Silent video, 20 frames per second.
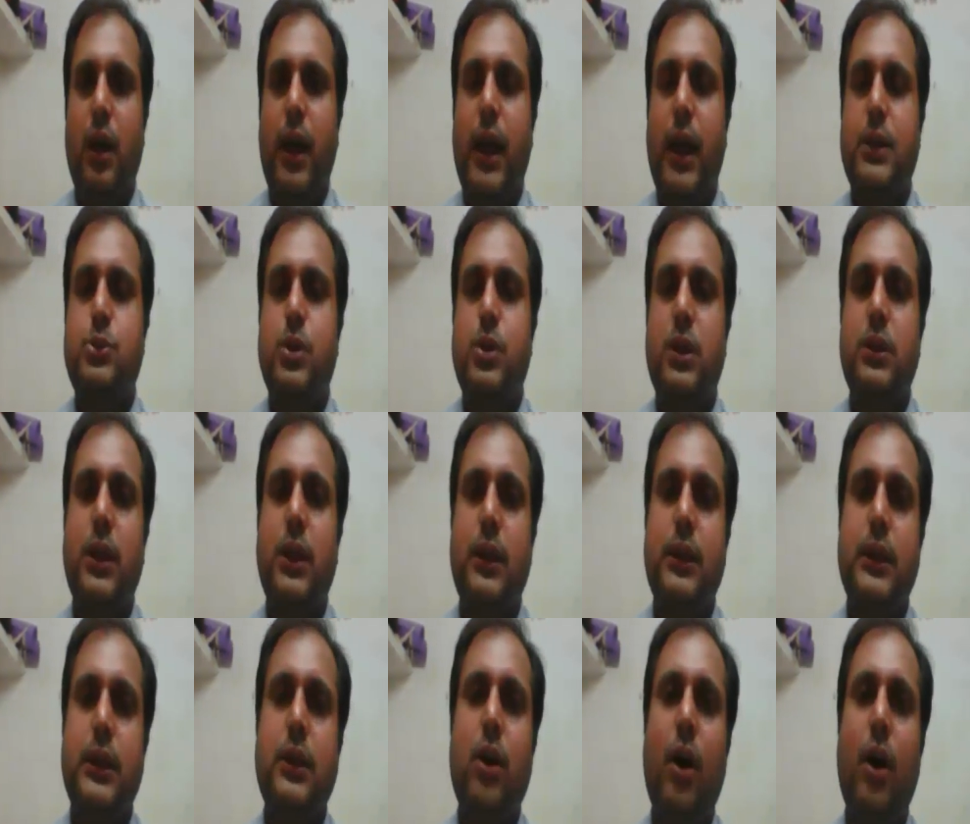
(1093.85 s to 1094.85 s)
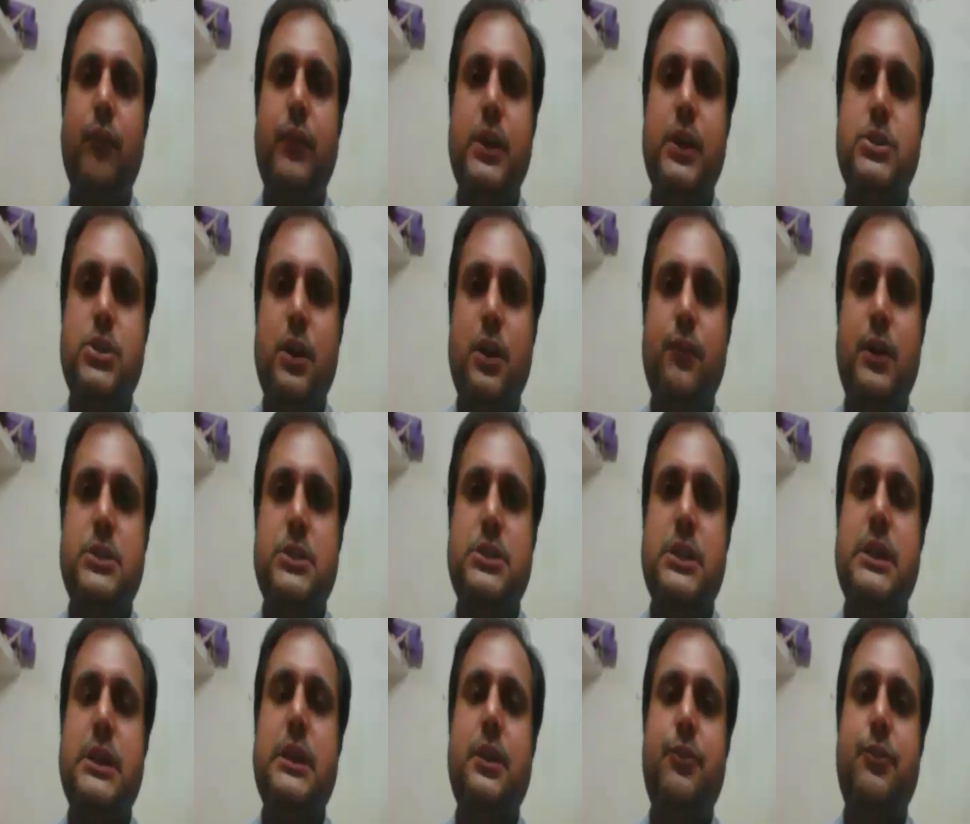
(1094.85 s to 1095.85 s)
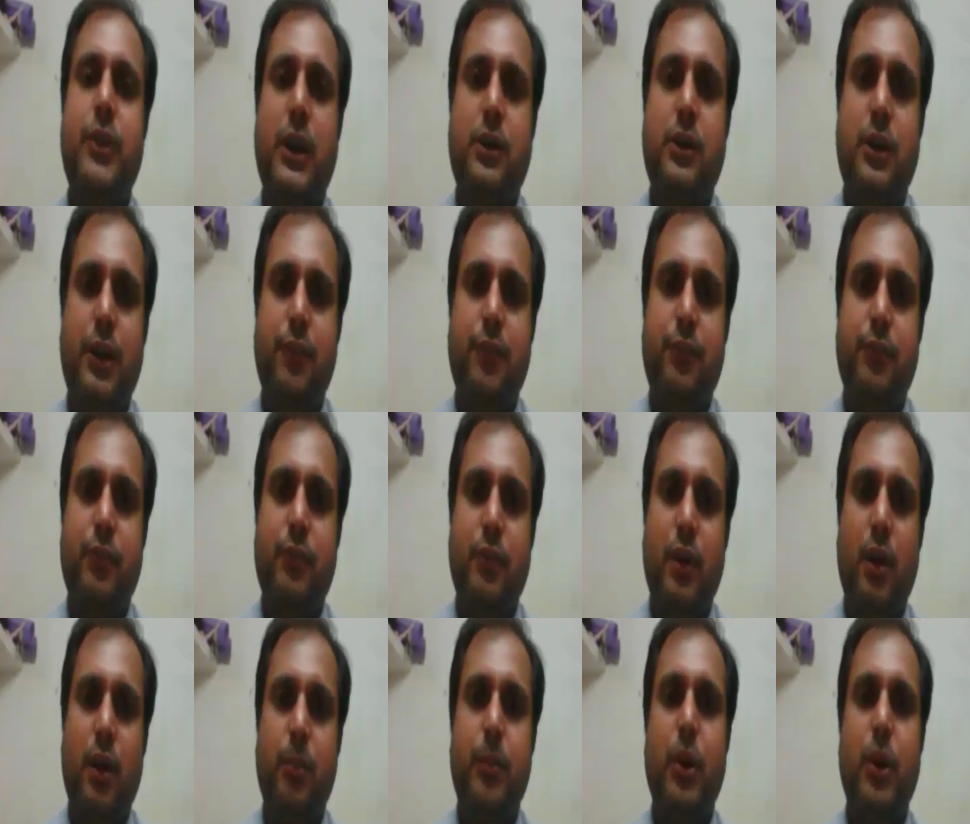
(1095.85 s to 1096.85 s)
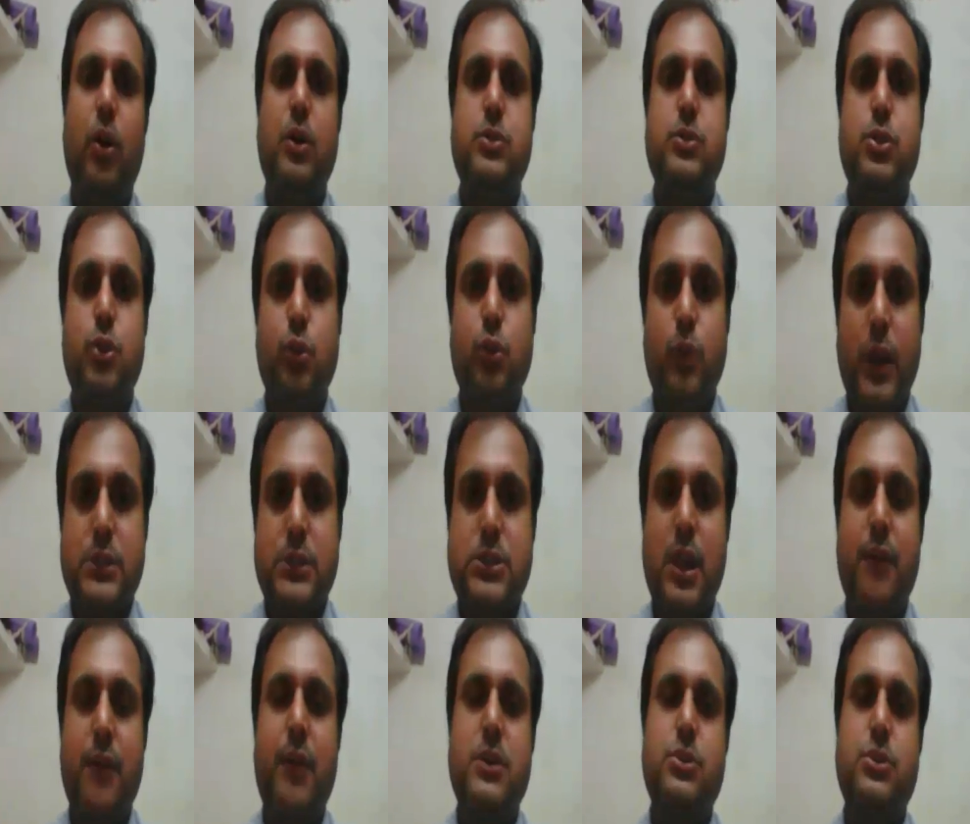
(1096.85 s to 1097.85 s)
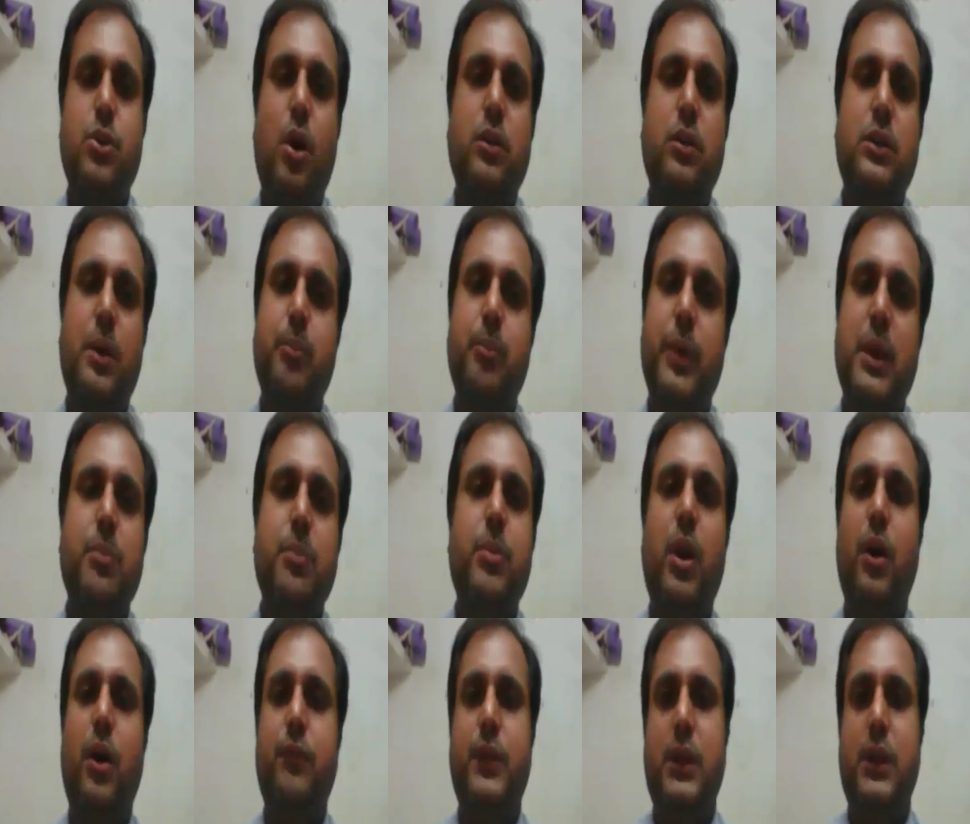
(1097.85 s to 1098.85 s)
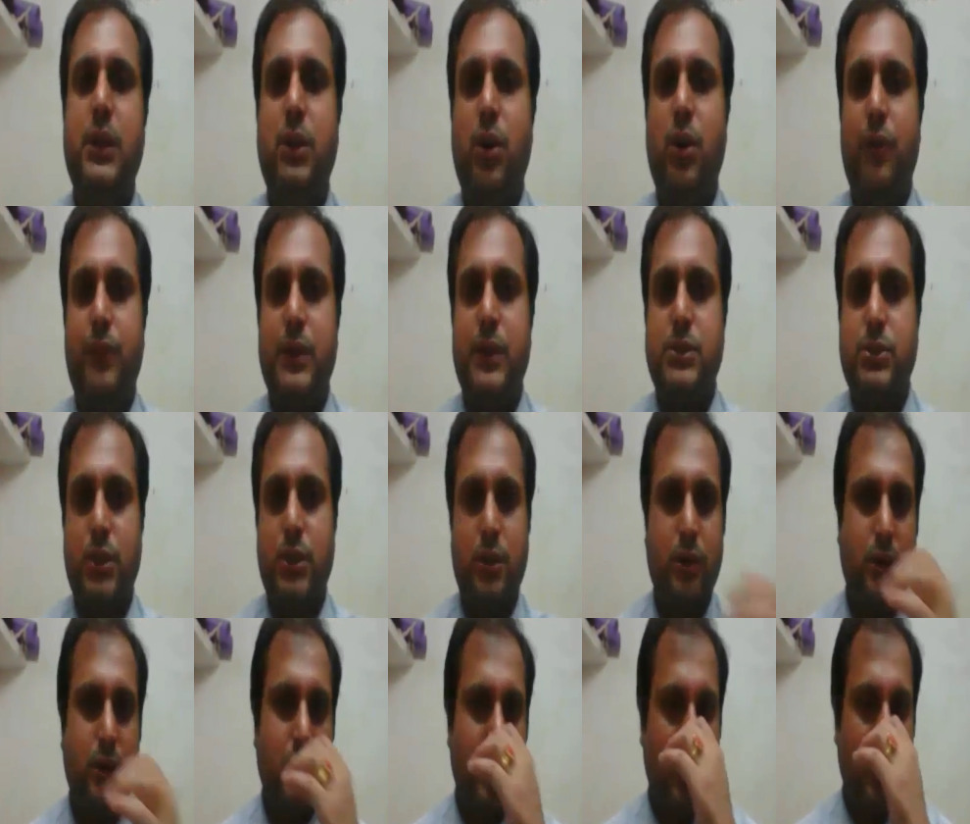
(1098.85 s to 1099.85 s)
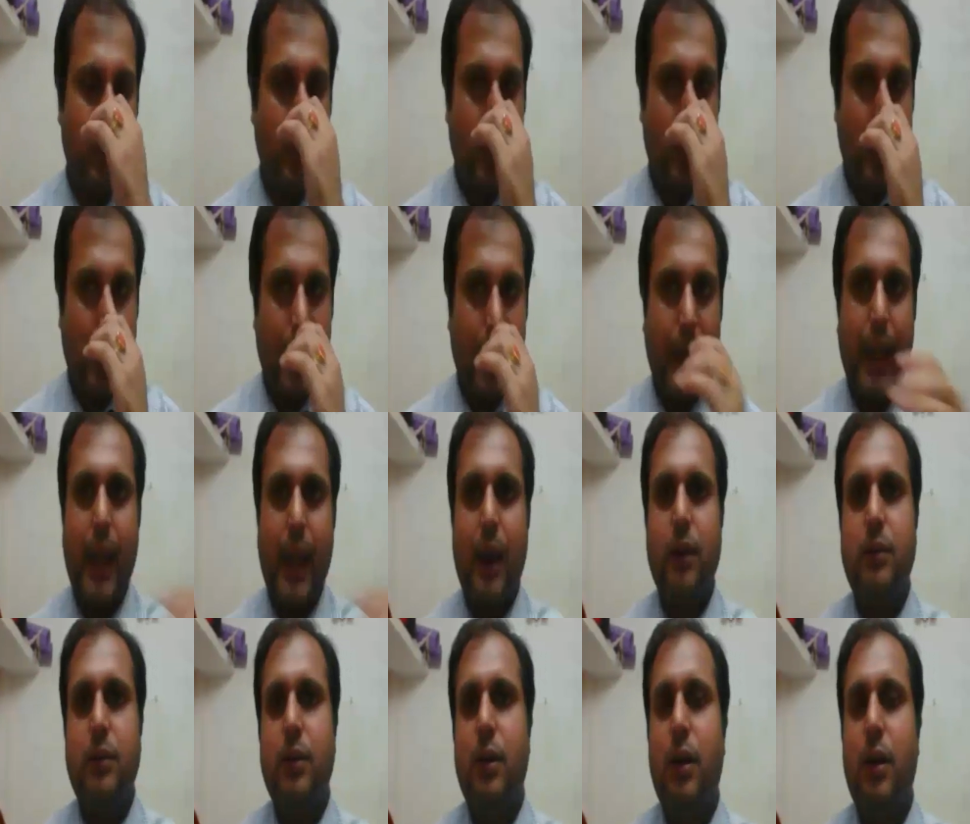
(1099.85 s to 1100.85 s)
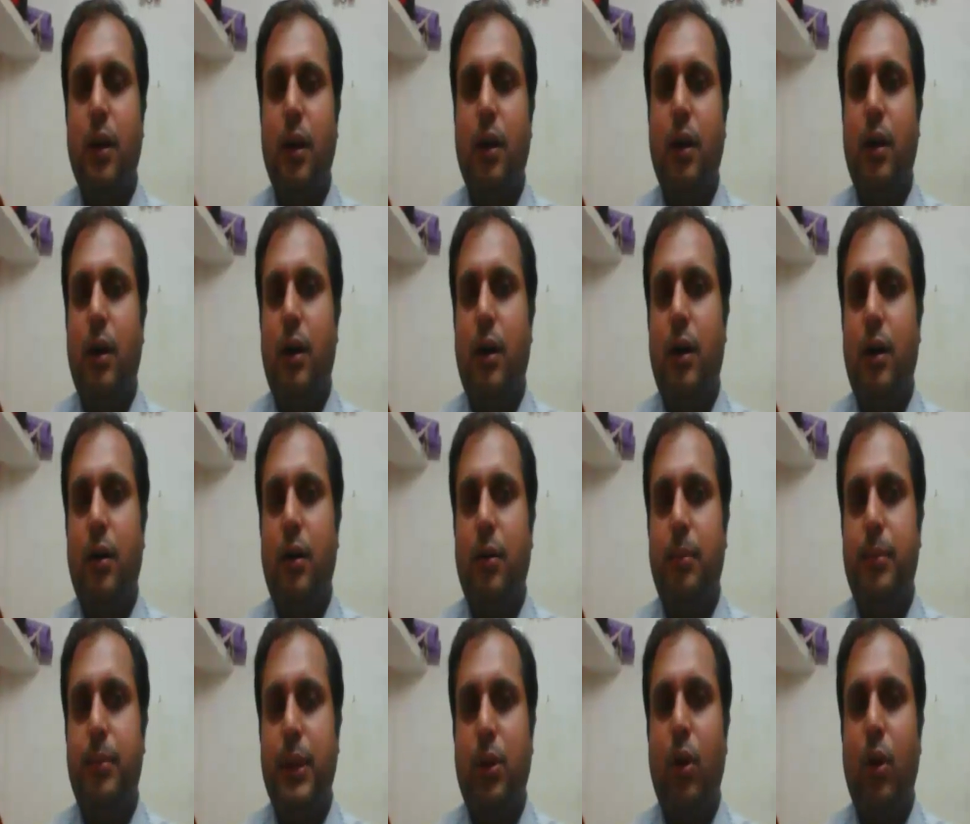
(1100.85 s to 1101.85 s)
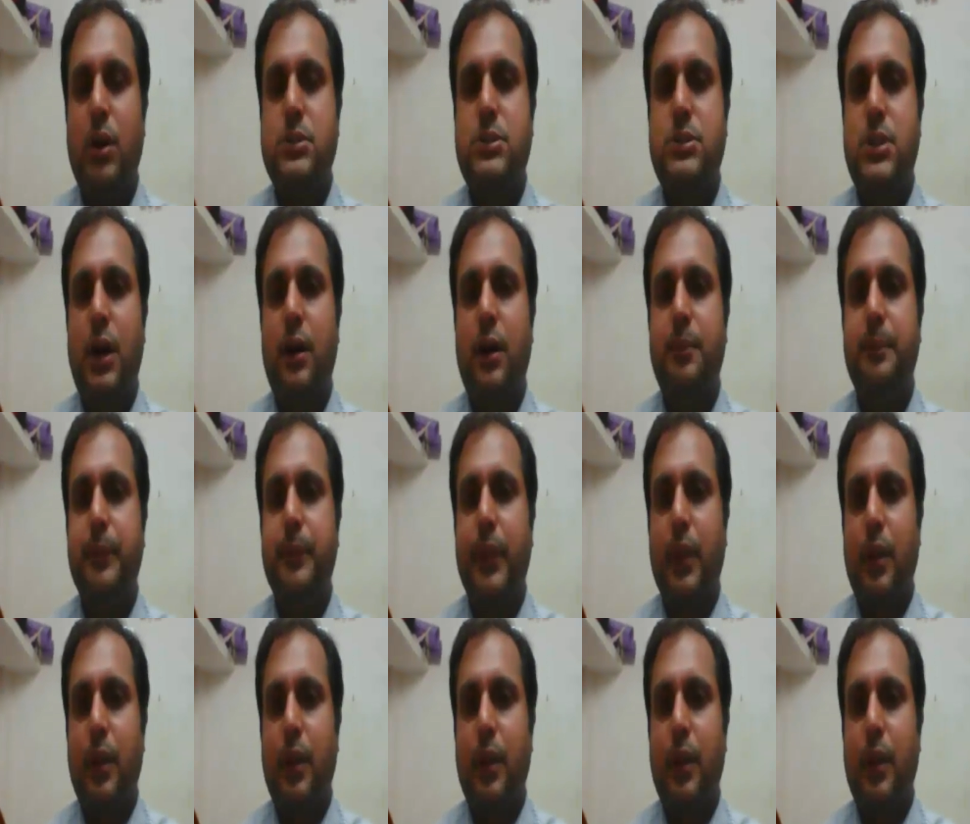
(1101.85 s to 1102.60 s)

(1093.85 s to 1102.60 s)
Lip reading: Actually, the League of Nations was ineffective because USA was not the member of the League of Nations, and because the